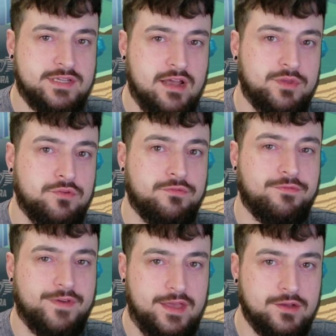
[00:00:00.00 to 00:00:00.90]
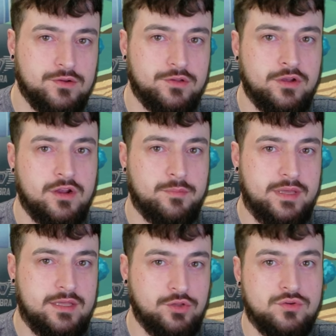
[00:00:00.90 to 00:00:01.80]
you fail, you're going to
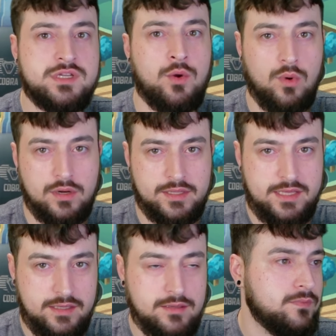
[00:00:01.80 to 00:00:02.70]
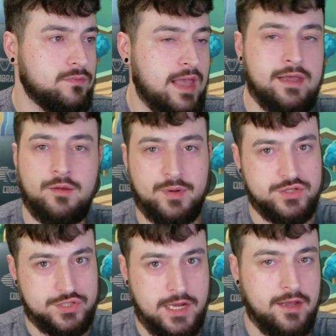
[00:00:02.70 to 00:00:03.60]
be losing 1 key and a
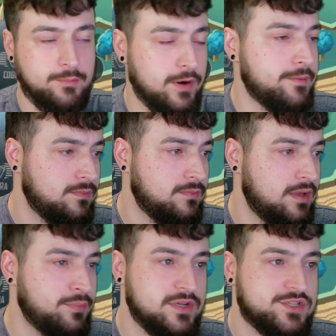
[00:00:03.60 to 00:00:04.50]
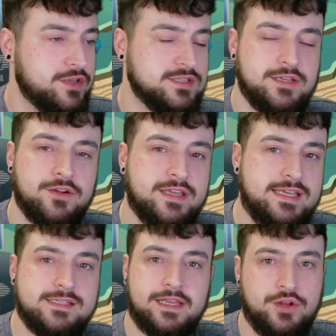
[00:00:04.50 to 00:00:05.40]
bunch of time, right? And plus you consider
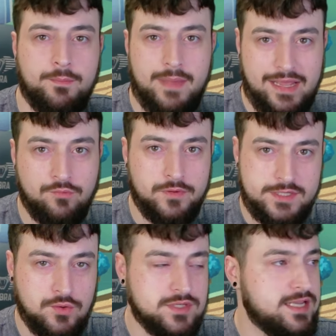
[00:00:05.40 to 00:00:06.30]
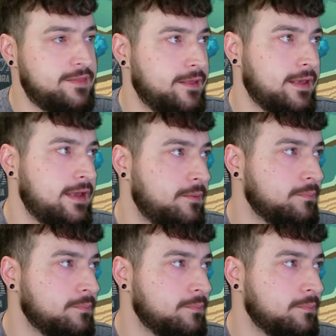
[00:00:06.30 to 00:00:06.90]
keys like your main resource in the game.